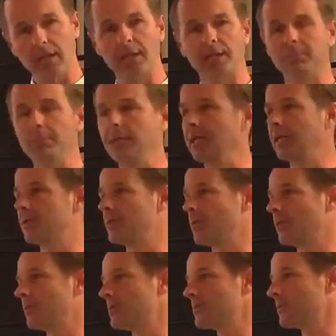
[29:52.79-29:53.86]
I like meeting
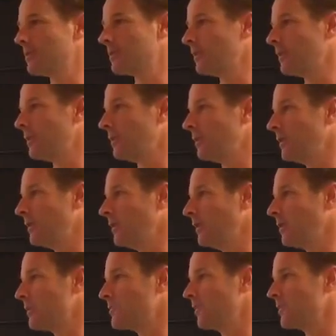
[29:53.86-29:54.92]
outdoors.
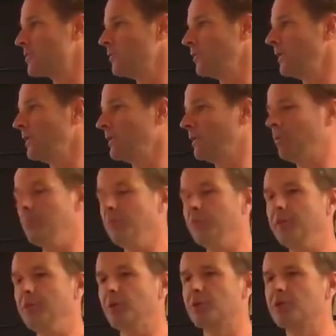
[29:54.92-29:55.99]
It's really sweet. And then we
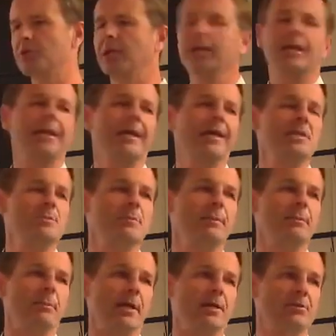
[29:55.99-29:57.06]
moved indoors. You're like, I like these
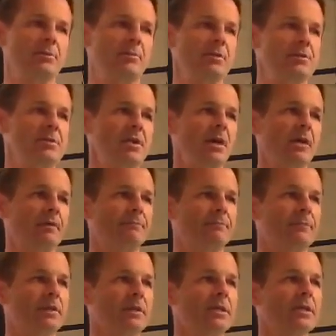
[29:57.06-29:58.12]
people now, so I'm going to stay.
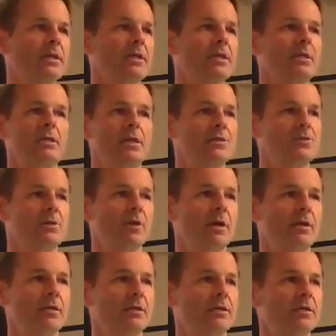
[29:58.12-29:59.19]
That's
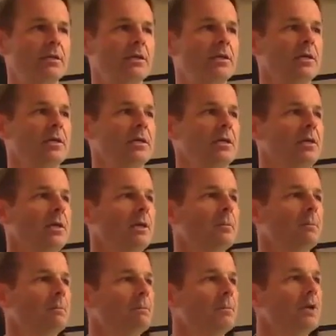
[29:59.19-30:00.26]
great.
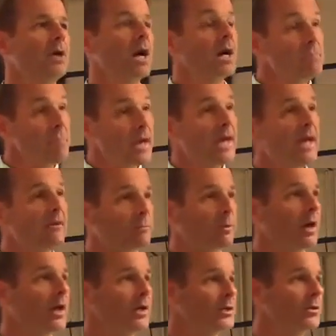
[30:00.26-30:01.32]
But God may have
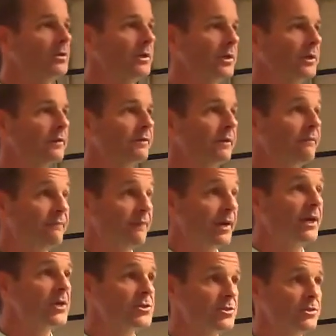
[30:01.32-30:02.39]
brought you here for a
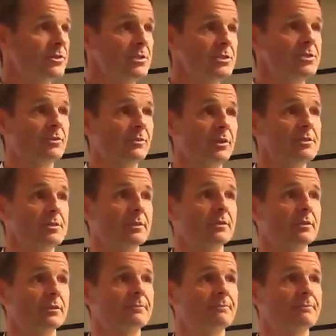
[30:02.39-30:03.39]
very strategic reason.